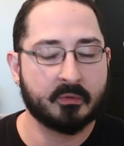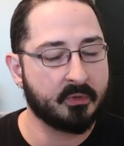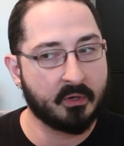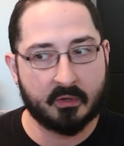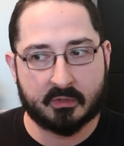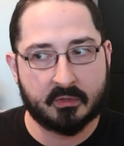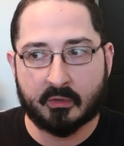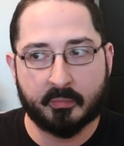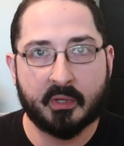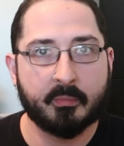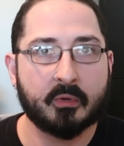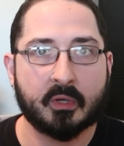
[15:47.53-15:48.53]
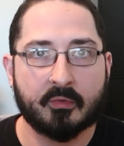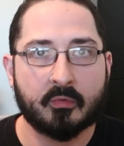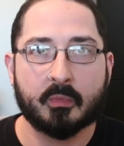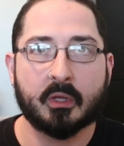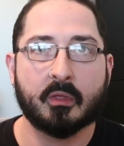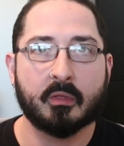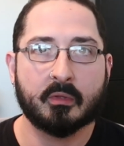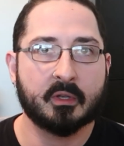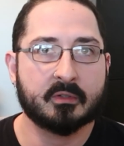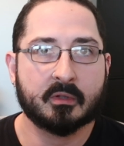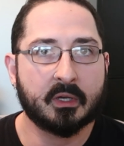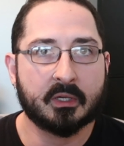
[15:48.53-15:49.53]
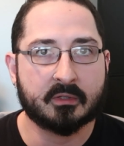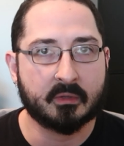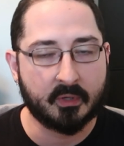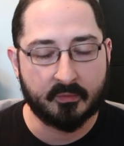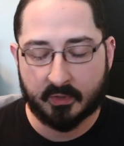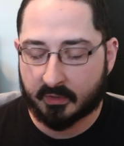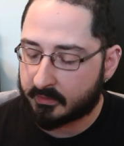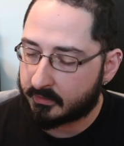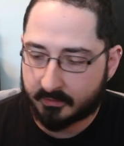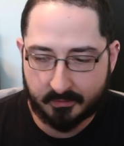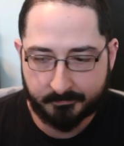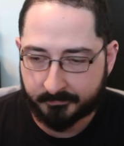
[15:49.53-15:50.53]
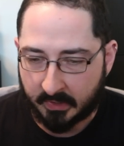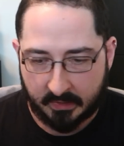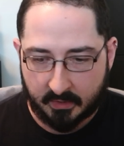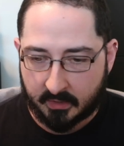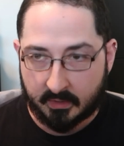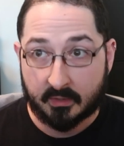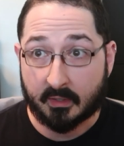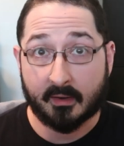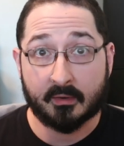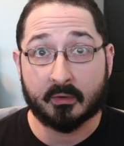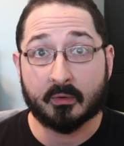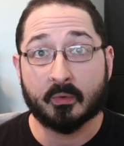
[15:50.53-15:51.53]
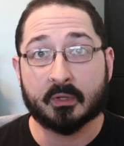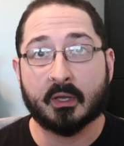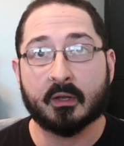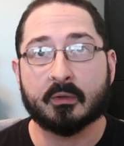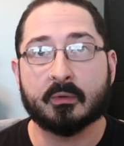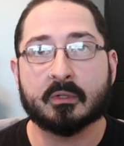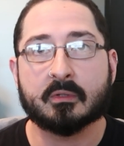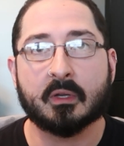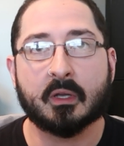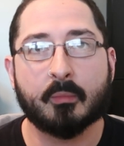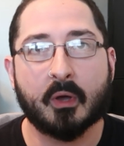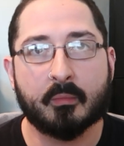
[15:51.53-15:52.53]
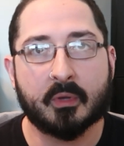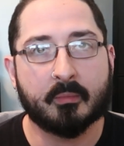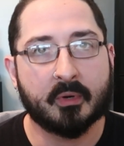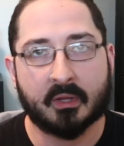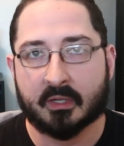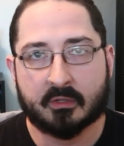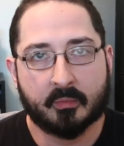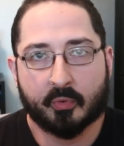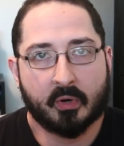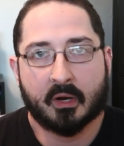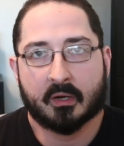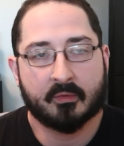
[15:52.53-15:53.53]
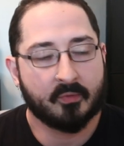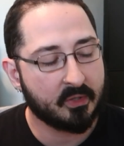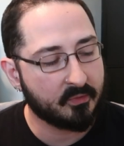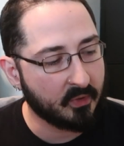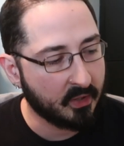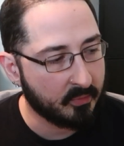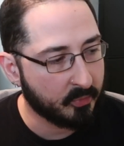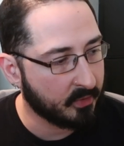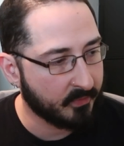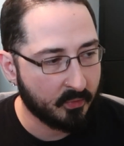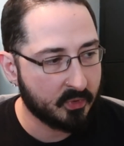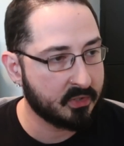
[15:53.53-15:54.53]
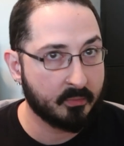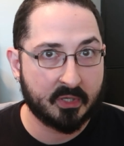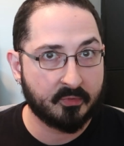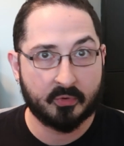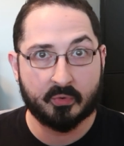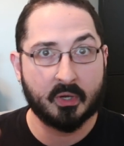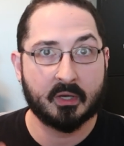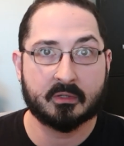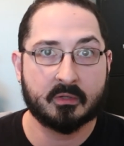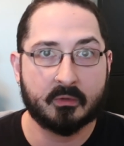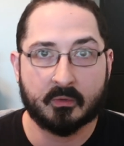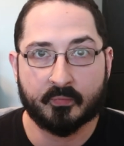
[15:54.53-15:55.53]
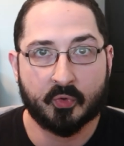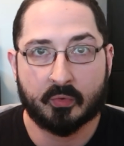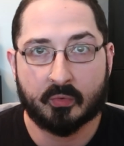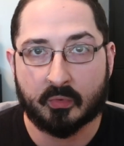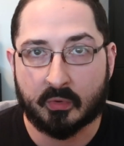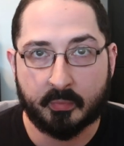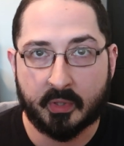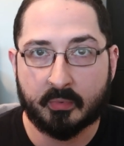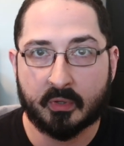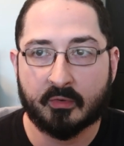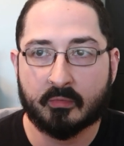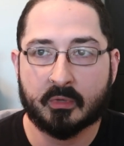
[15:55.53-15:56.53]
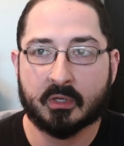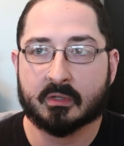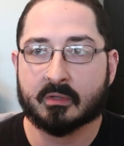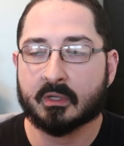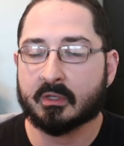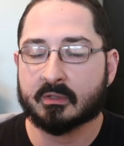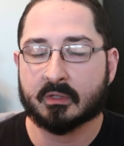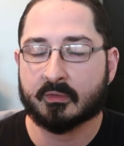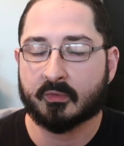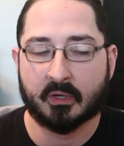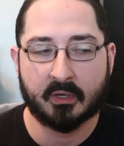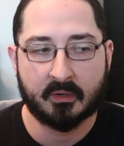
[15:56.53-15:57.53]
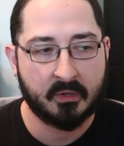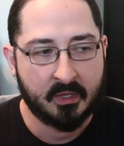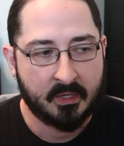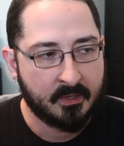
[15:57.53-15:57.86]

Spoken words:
So there are still people giving me dislikes on my videos. I don't know what the hell you dislike about me, but that's your prerogative. That's fine. But I wish the best for you guys too. You people giving me dislikes, that's fine.